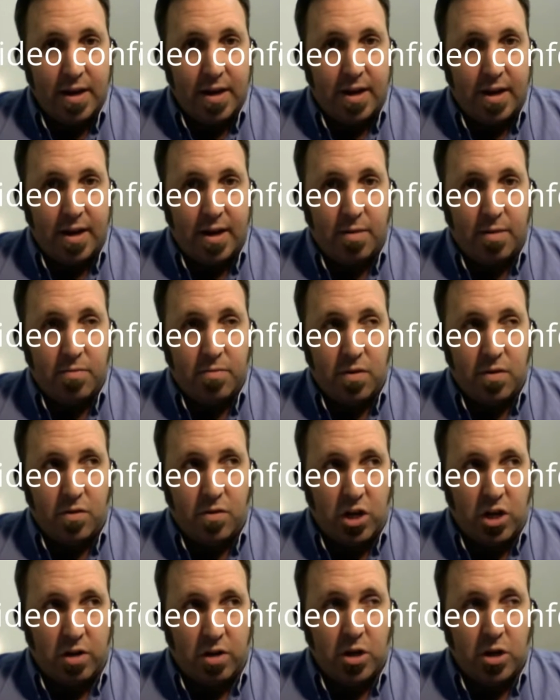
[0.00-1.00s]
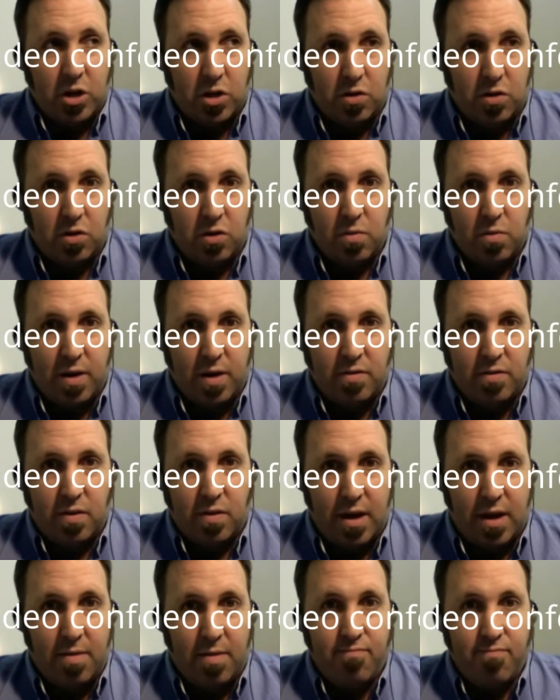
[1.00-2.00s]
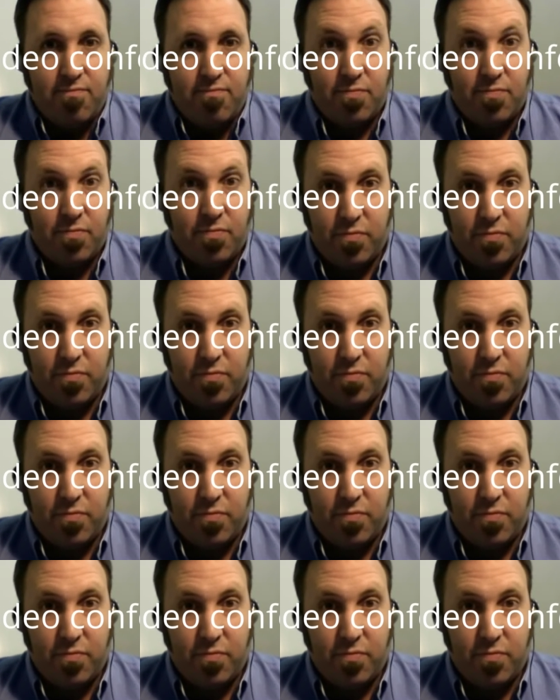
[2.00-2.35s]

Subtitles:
the Generation 2 ones of them,